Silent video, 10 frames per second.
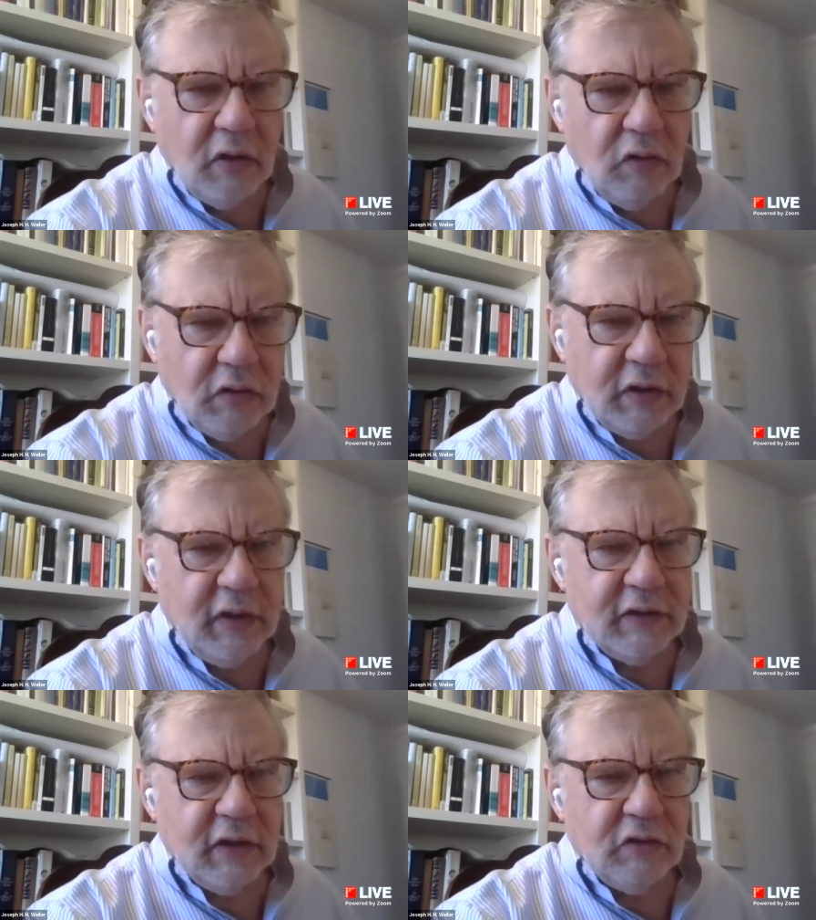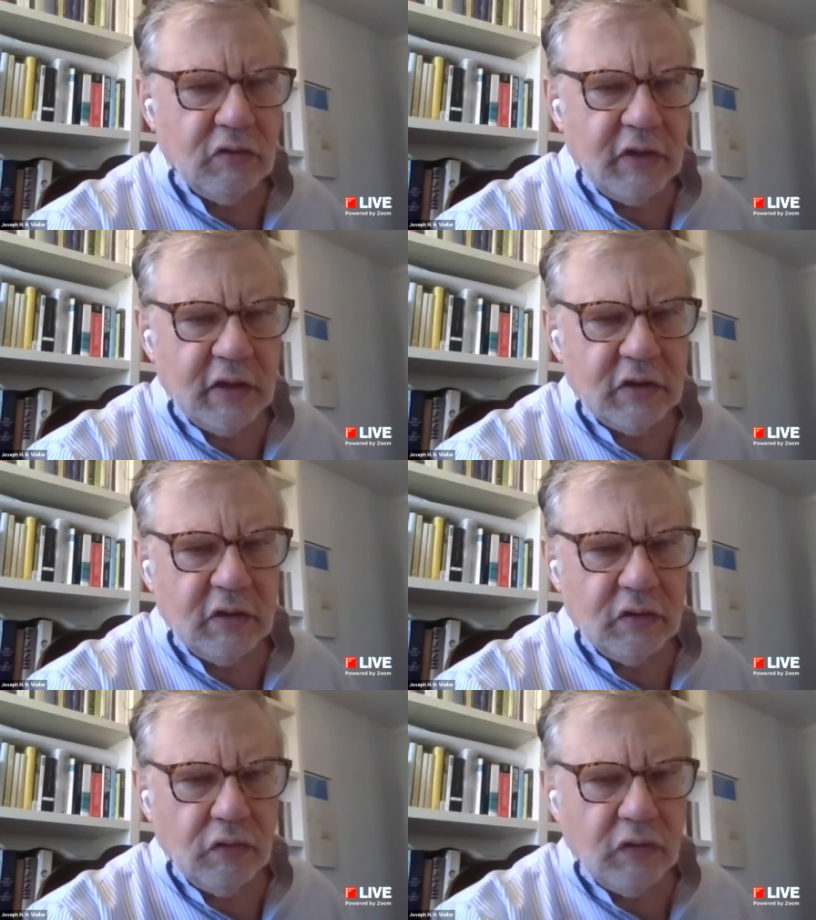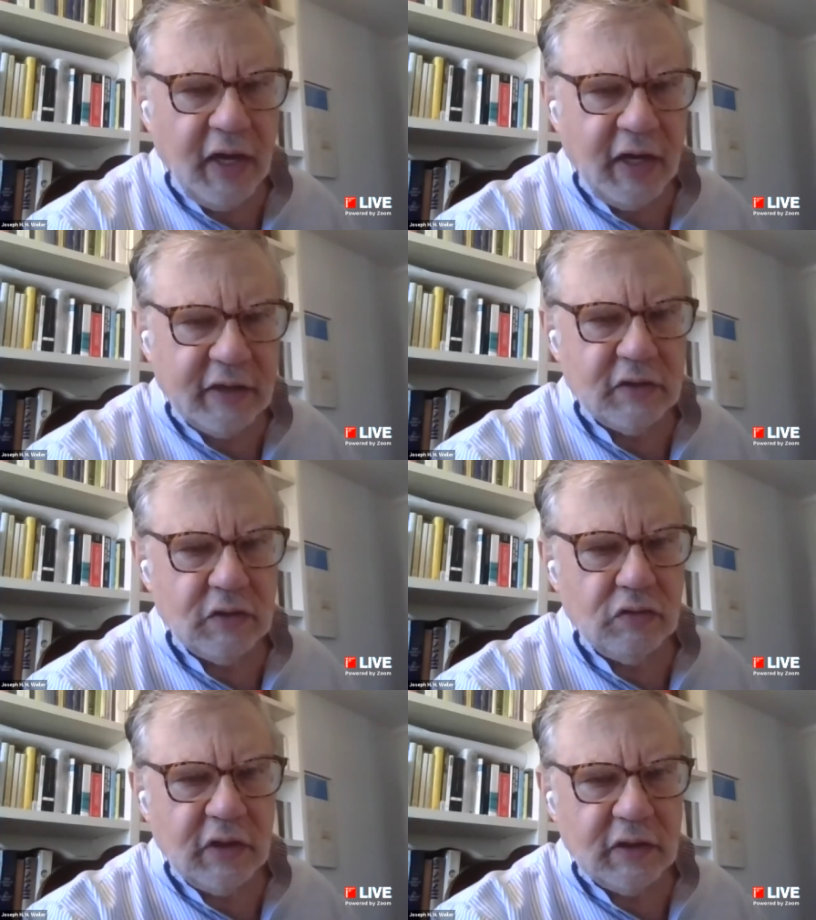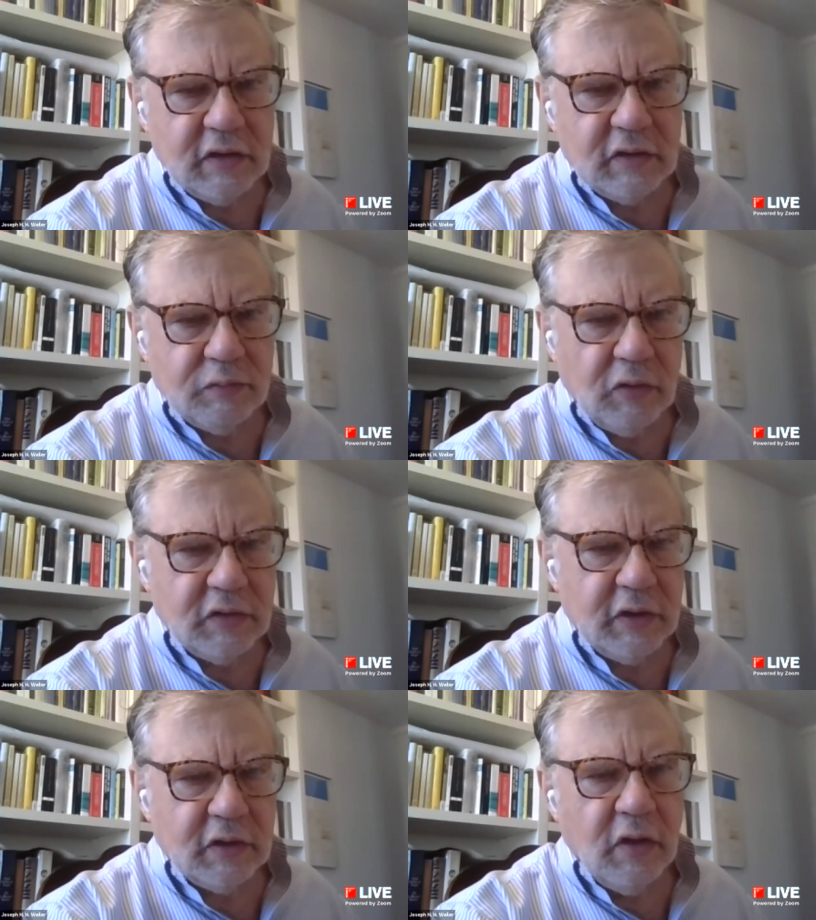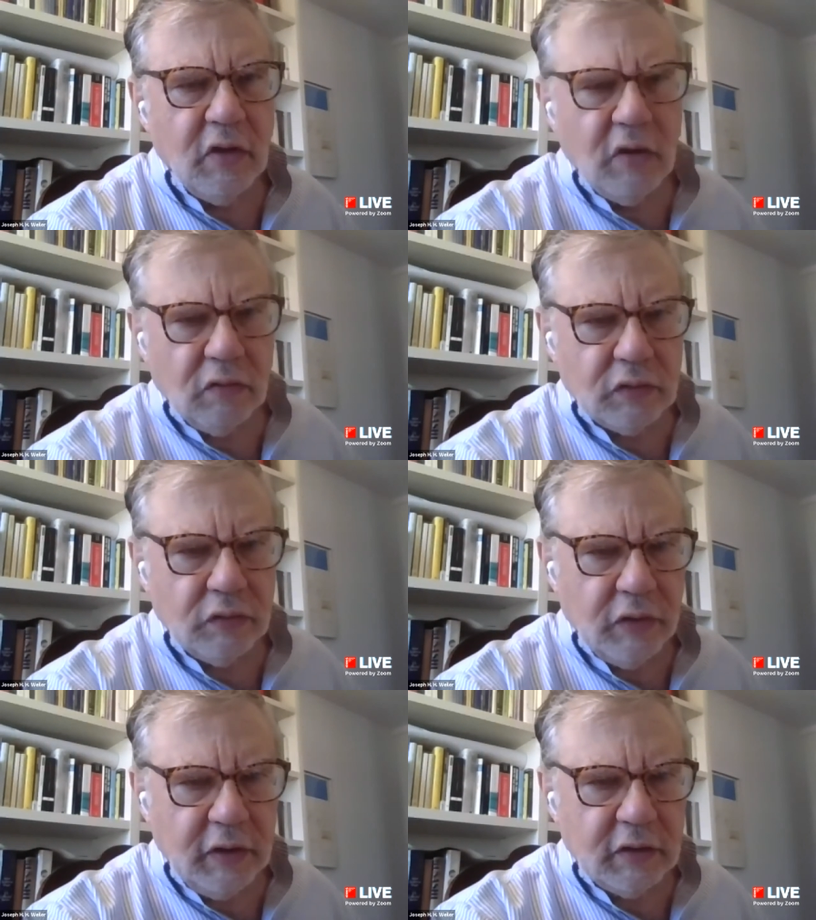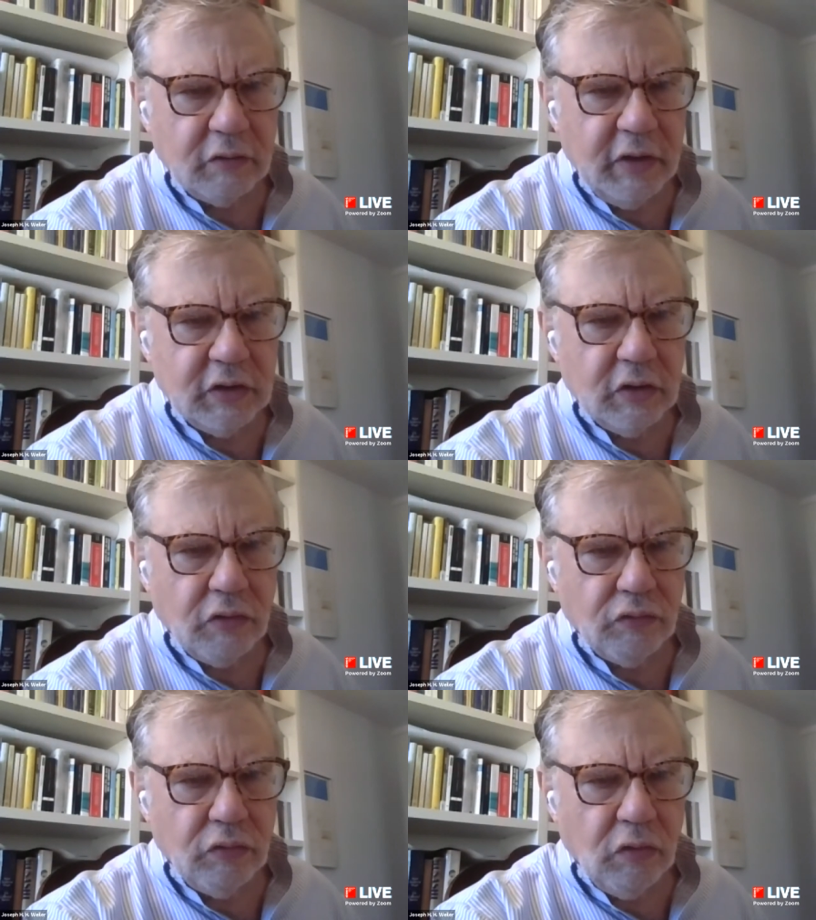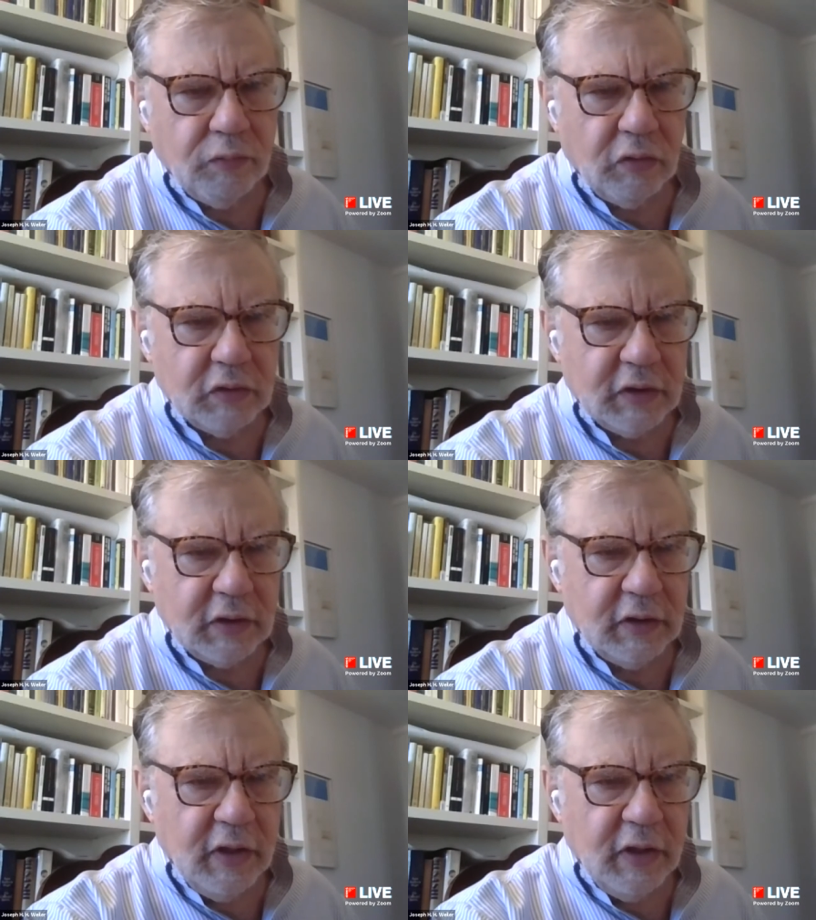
look at his introduction to the Access to Justice Project or to the Integration Through Law Project.